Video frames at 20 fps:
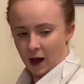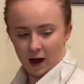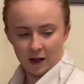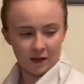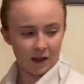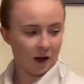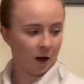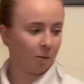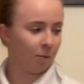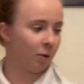
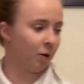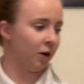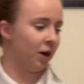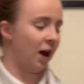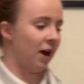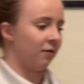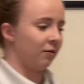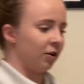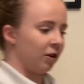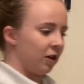and then I'll put
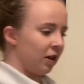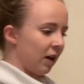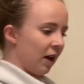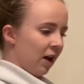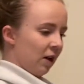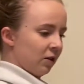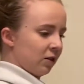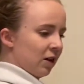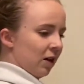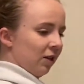everything
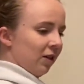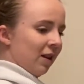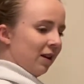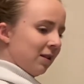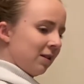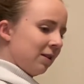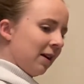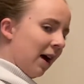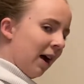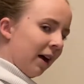else on
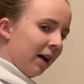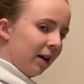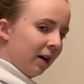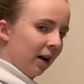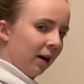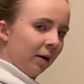this side.